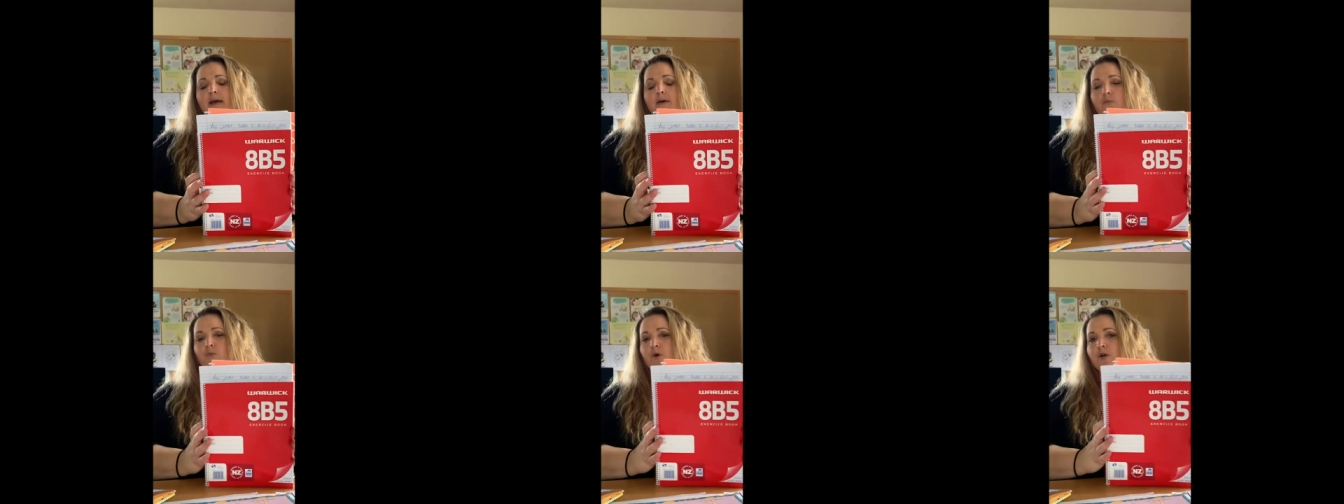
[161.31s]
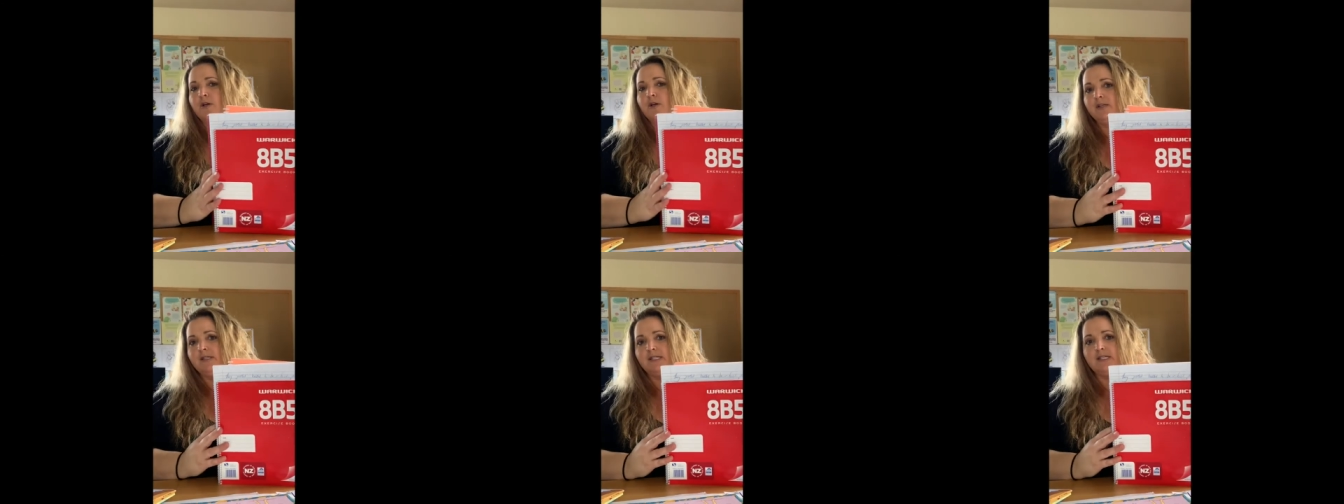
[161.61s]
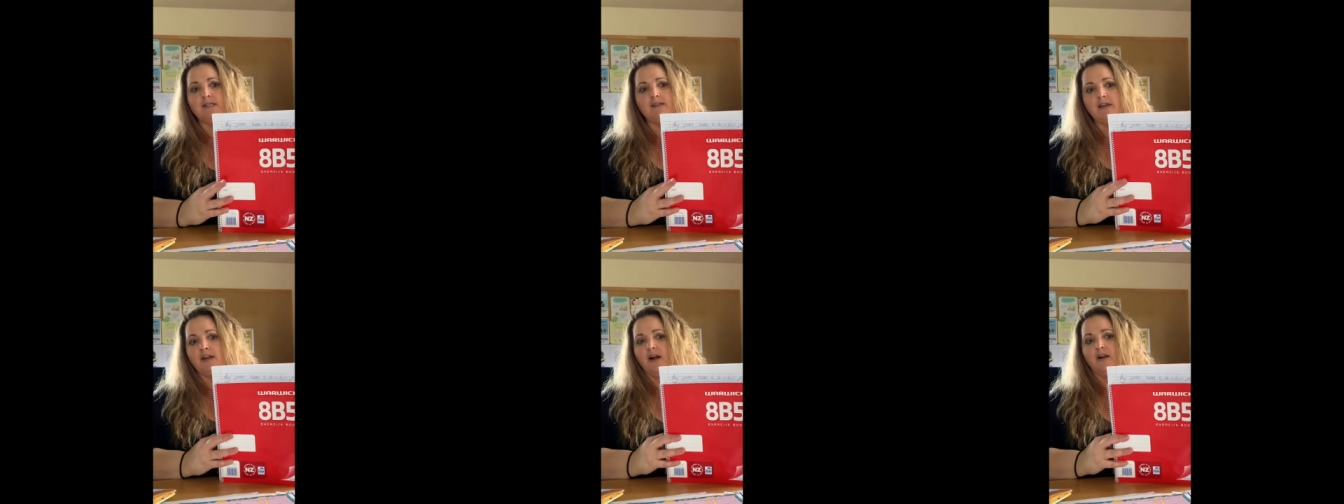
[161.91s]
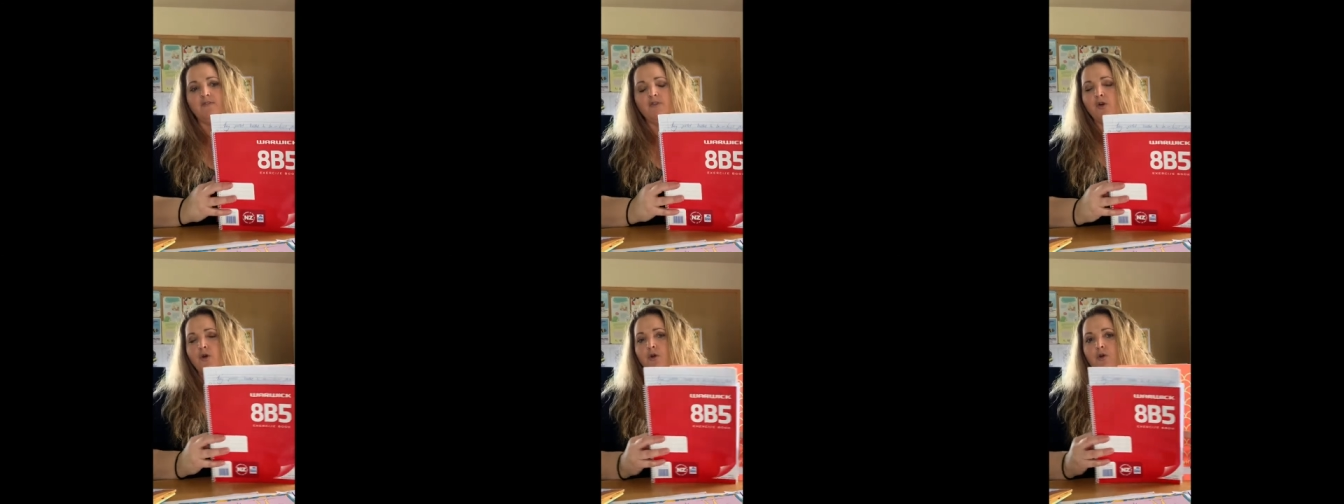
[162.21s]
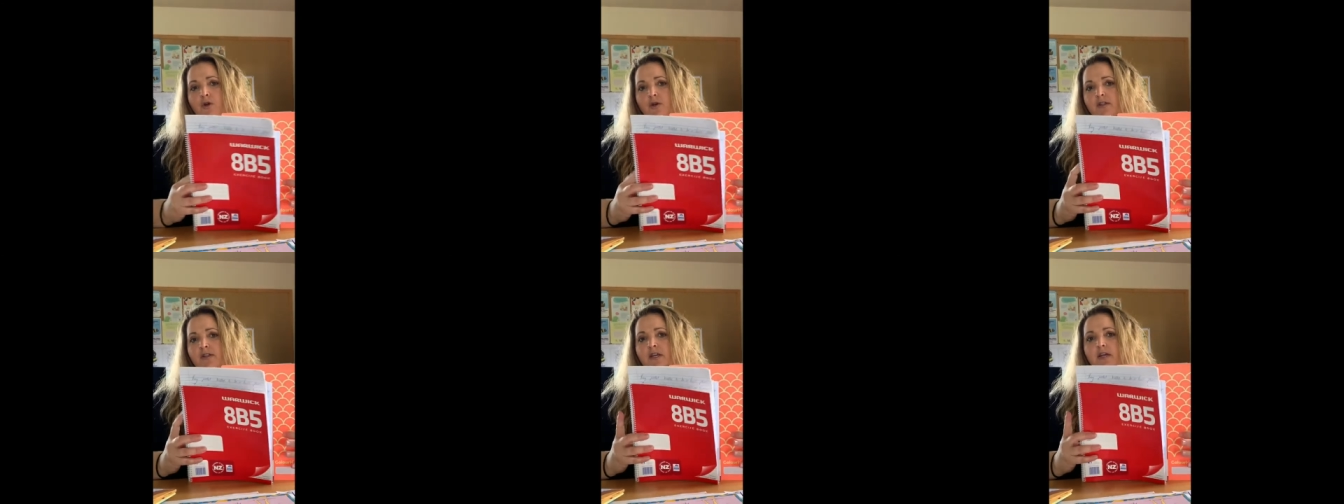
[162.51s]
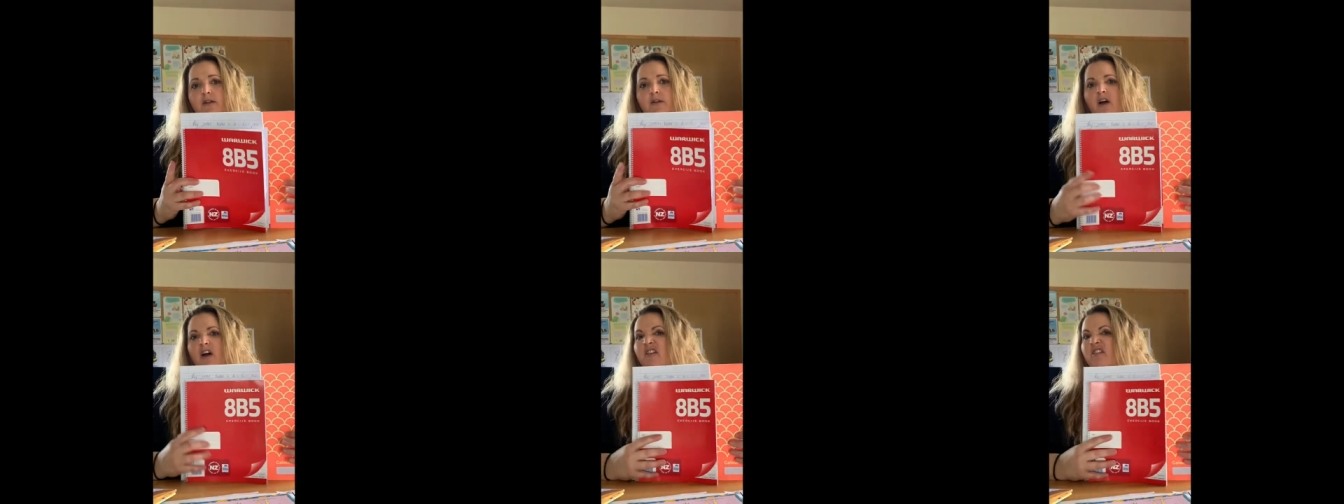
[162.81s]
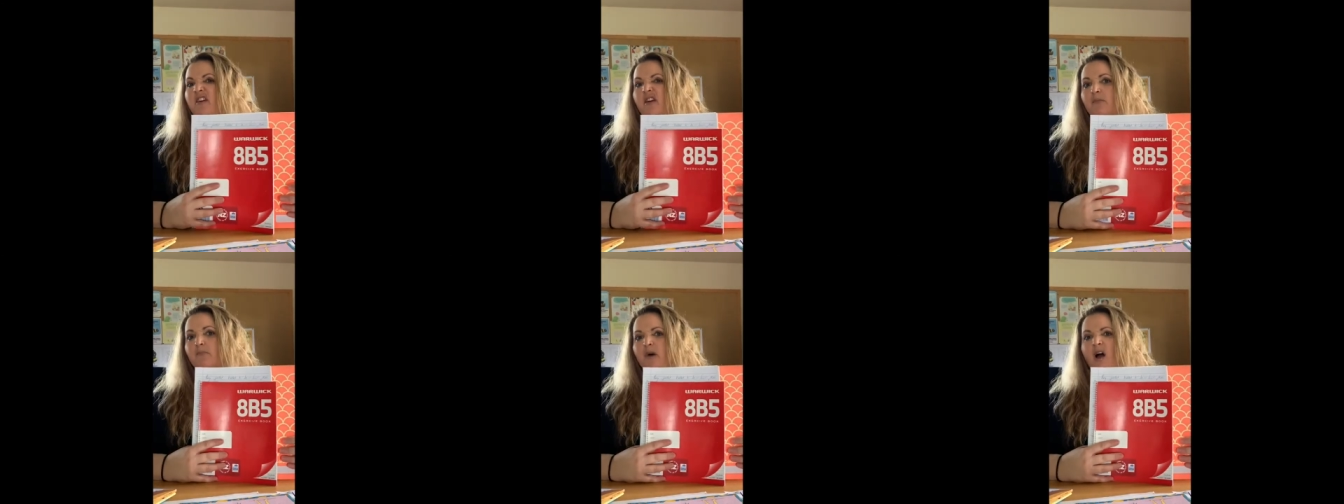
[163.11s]
words that I've heard that I
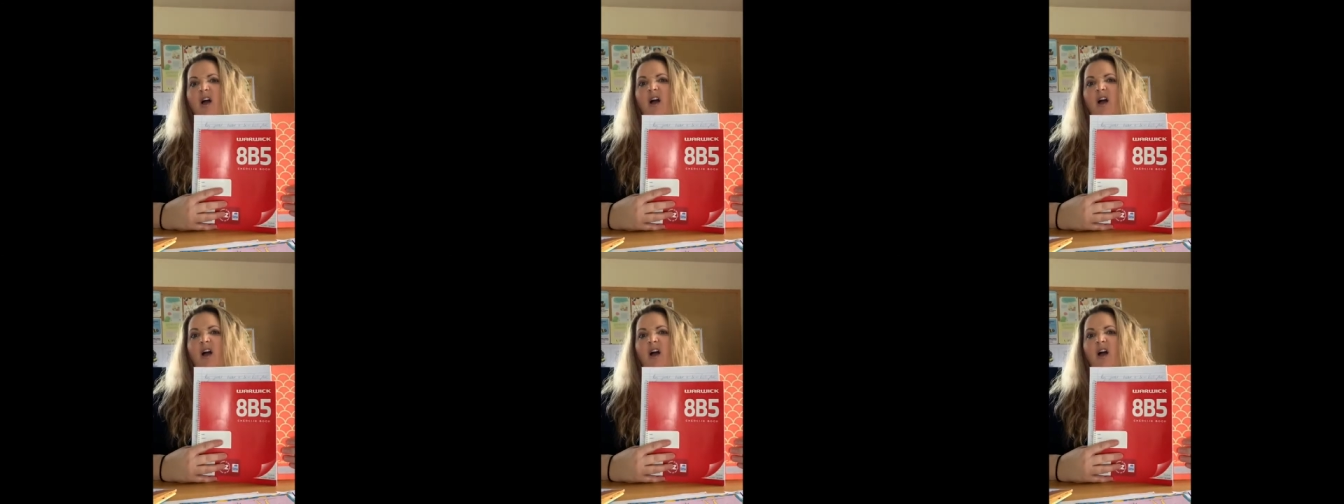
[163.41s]
think might,